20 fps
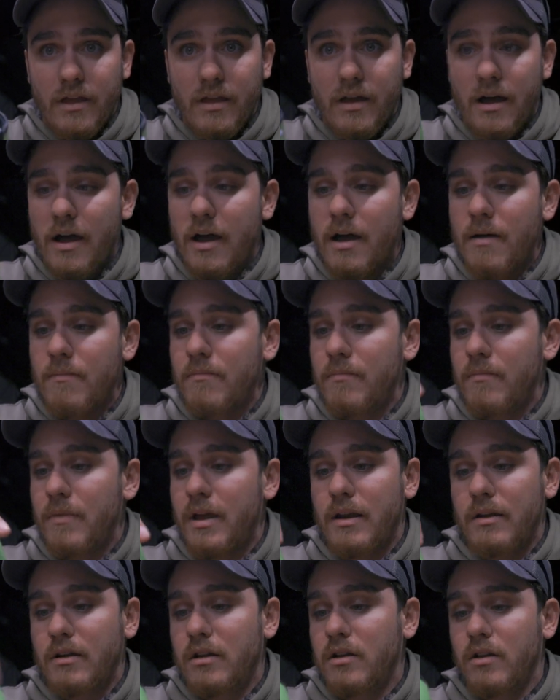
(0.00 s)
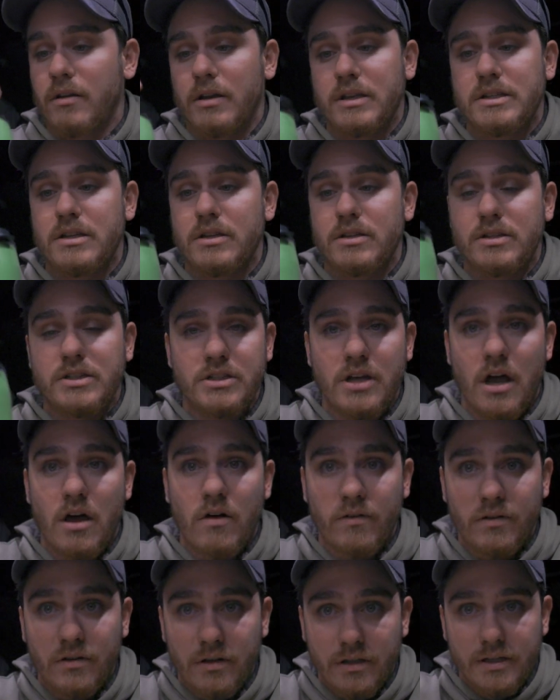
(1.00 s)
and clicks
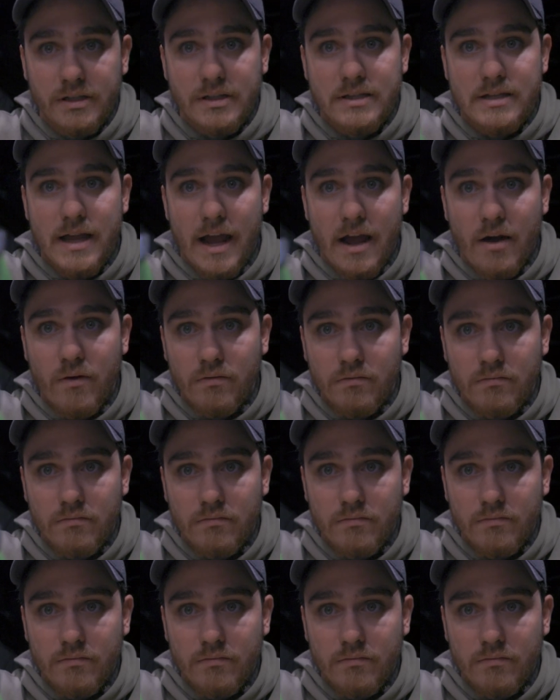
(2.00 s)
solidly down.